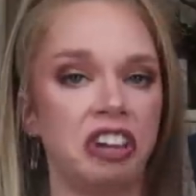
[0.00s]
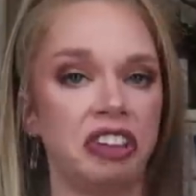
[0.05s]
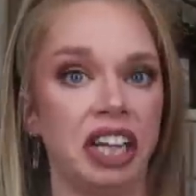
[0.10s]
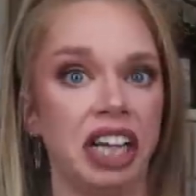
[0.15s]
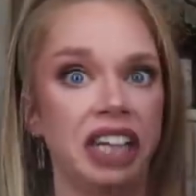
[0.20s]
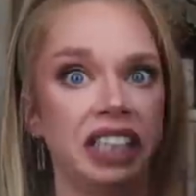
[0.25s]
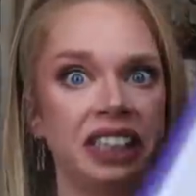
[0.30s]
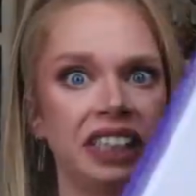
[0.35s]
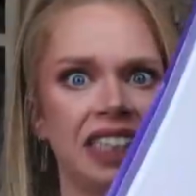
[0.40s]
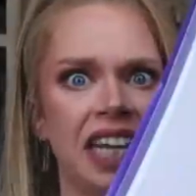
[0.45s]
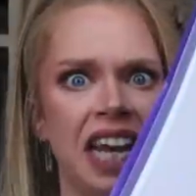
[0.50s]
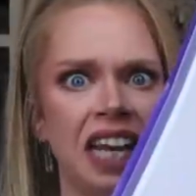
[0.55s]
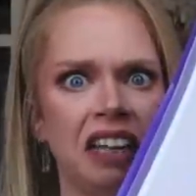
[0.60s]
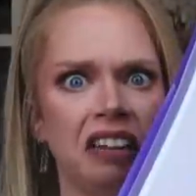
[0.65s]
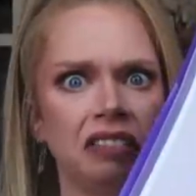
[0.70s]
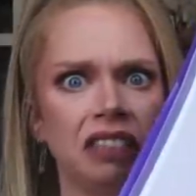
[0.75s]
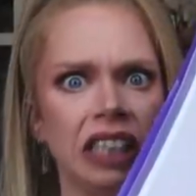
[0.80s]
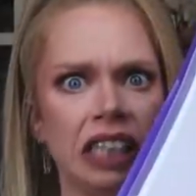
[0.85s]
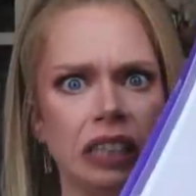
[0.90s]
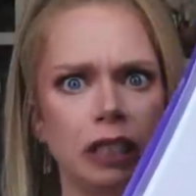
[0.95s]
On the inside, it
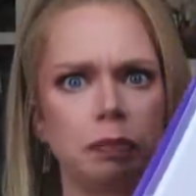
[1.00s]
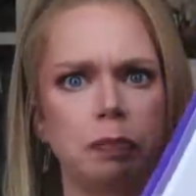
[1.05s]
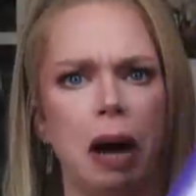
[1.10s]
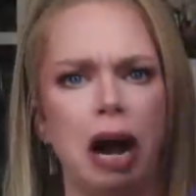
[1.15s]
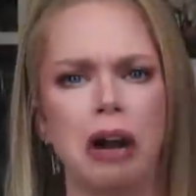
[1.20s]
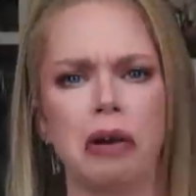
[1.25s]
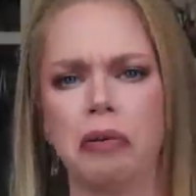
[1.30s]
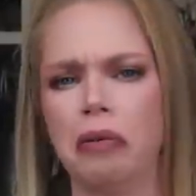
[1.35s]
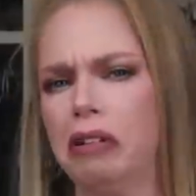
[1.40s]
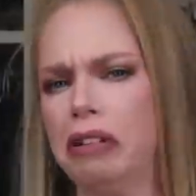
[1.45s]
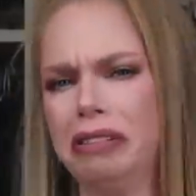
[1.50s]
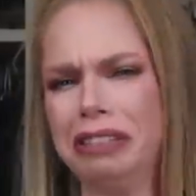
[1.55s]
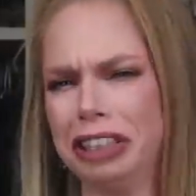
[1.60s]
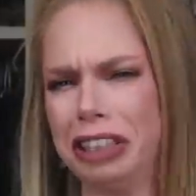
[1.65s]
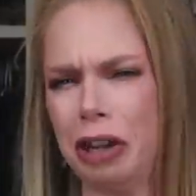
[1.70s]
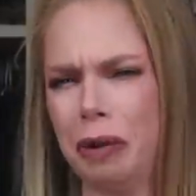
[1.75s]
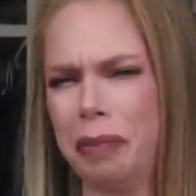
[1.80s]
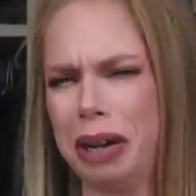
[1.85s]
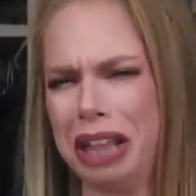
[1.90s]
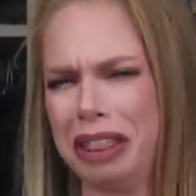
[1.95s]
looks like a spiral.
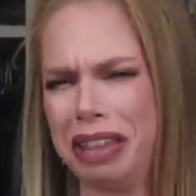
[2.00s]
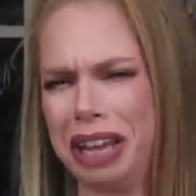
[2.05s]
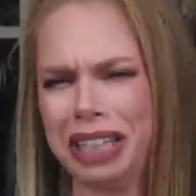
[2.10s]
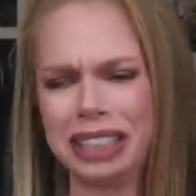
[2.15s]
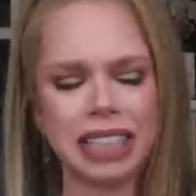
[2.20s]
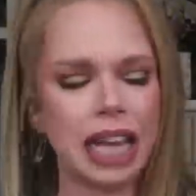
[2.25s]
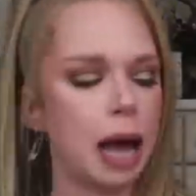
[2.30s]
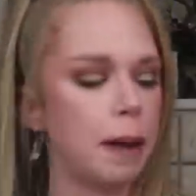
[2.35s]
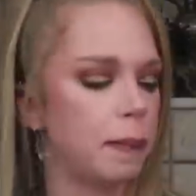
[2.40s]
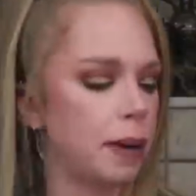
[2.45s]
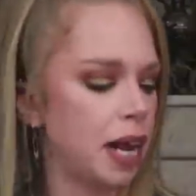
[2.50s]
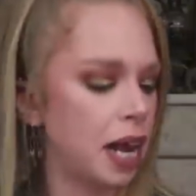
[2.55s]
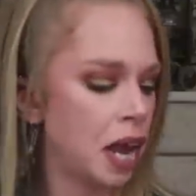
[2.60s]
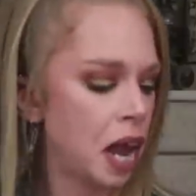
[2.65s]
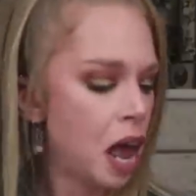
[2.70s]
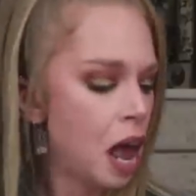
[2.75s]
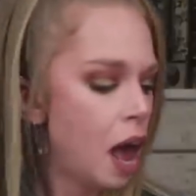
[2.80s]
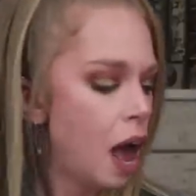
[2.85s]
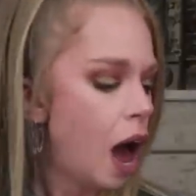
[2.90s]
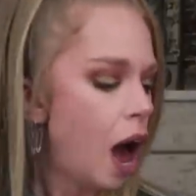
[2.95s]
So many things
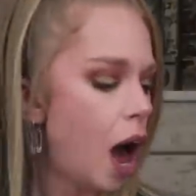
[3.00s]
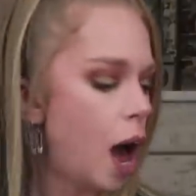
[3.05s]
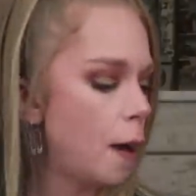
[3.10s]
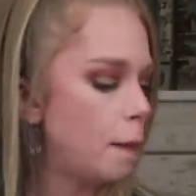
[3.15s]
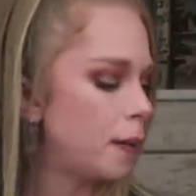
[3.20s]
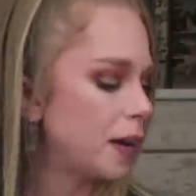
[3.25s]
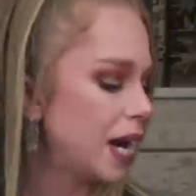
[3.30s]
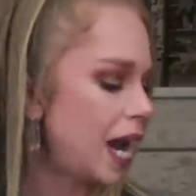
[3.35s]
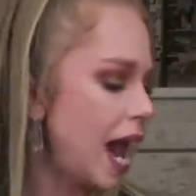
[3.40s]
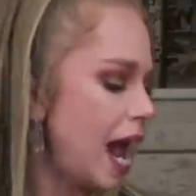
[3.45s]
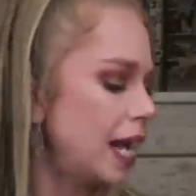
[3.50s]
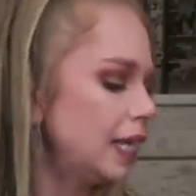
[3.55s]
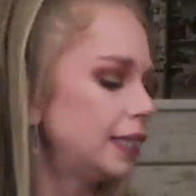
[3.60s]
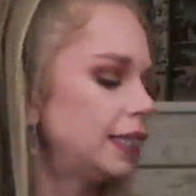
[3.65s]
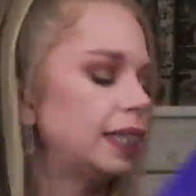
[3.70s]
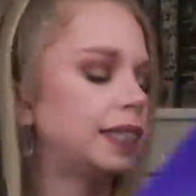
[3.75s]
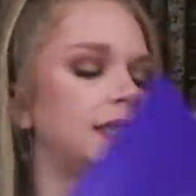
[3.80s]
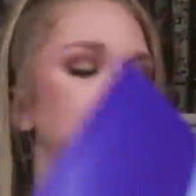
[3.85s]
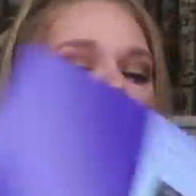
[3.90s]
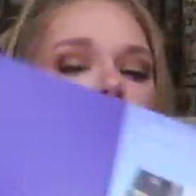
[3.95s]
happening, uh, but it has
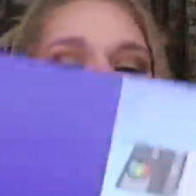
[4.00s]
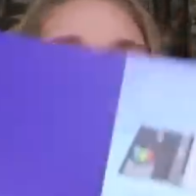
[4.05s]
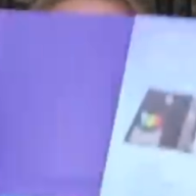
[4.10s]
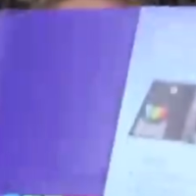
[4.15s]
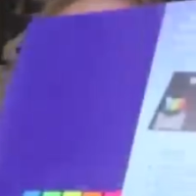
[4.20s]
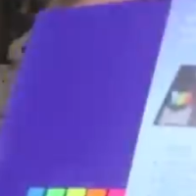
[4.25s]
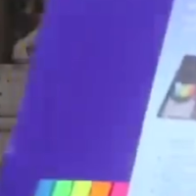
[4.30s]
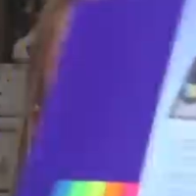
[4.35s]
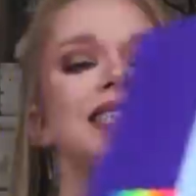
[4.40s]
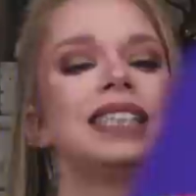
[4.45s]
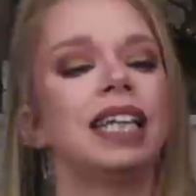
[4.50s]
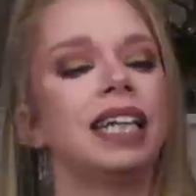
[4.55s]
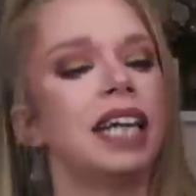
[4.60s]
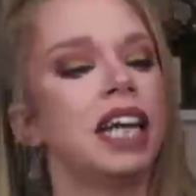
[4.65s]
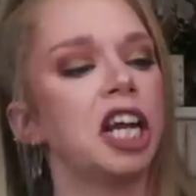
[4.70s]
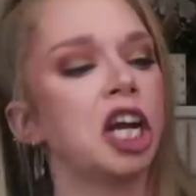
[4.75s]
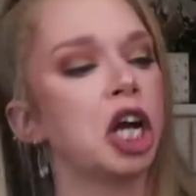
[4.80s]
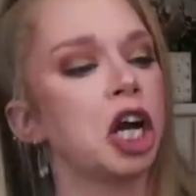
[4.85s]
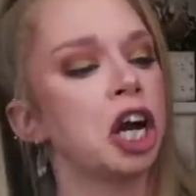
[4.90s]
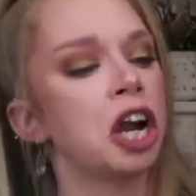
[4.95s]
some pockets in
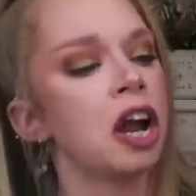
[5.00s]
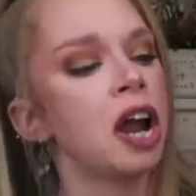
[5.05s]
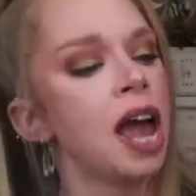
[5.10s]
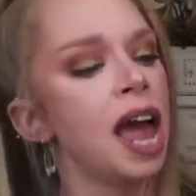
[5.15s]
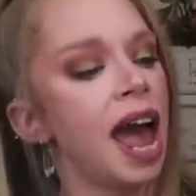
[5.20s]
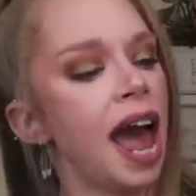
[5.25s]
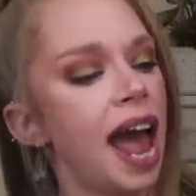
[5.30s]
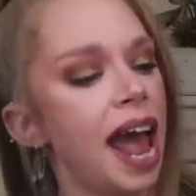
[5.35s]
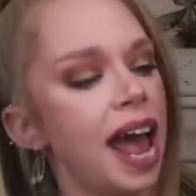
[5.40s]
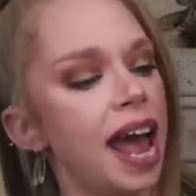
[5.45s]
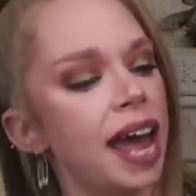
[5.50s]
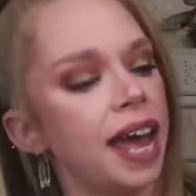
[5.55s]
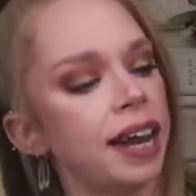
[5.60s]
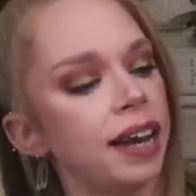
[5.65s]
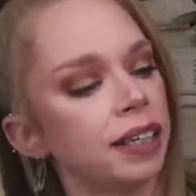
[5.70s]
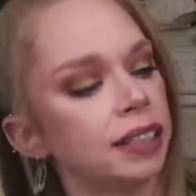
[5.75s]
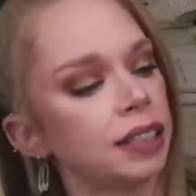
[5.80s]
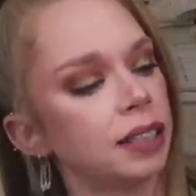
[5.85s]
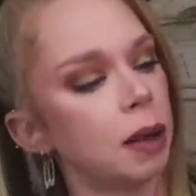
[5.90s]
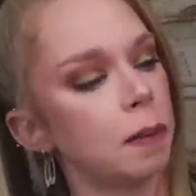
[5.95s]
here
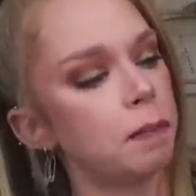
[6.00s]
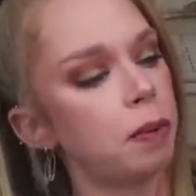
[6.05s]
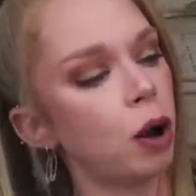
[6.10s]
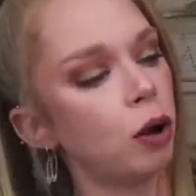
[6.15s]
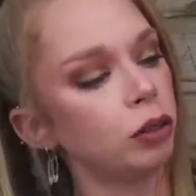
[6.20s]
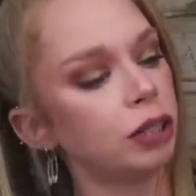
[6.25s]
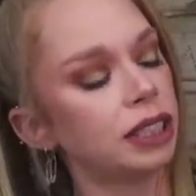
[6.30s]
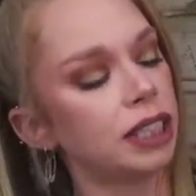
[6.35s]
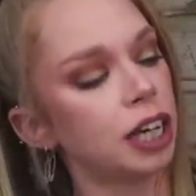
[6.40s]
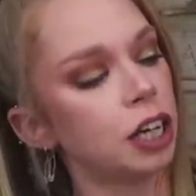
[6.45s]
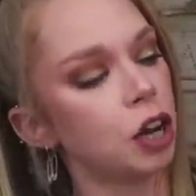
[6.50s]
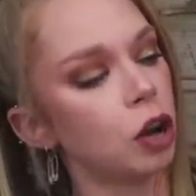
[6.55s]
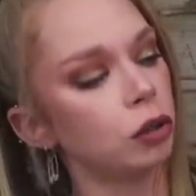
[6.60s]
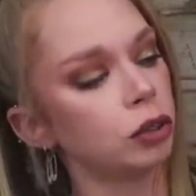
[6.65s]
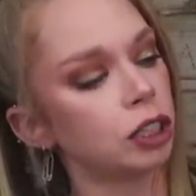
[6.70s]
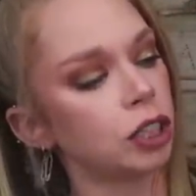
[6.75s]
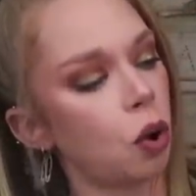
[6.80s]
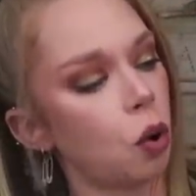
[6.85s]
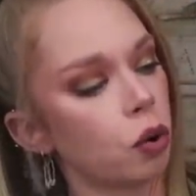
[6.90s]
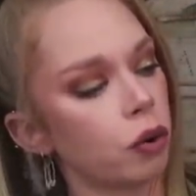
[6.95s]
and some post-it
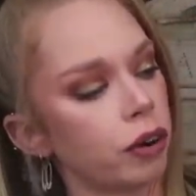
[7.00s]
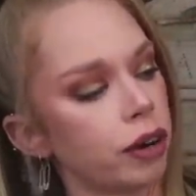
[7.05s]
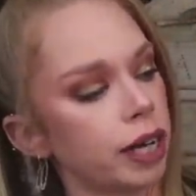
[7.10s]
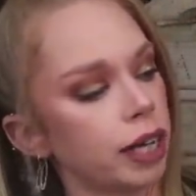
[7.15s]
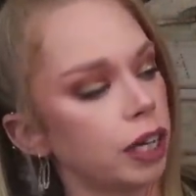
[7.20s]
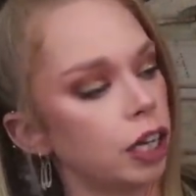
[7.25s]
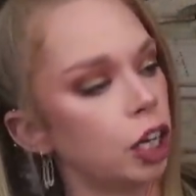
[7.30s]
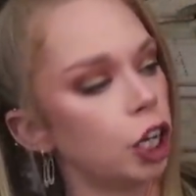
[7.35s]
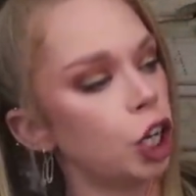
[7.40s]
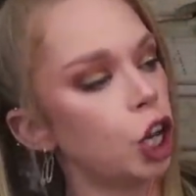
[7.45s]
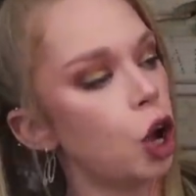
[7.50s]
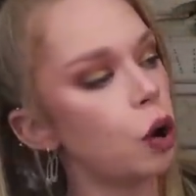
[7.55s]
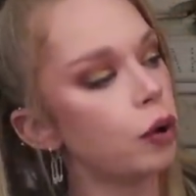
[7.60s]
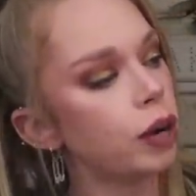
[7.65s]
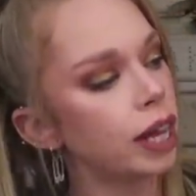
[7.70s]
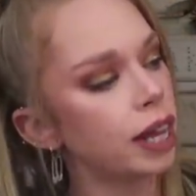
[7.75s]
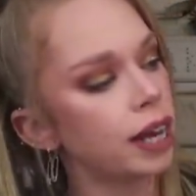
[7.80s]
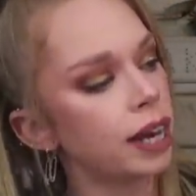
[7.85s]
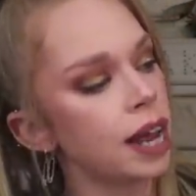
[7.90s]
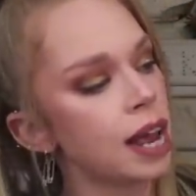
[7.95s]
notes already
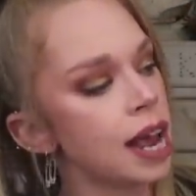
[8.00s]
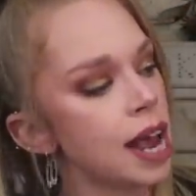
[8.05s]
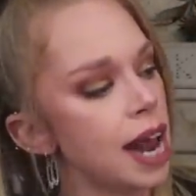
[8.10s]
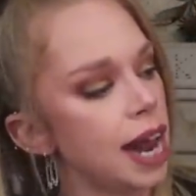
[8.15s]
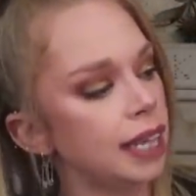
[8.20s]
loaded.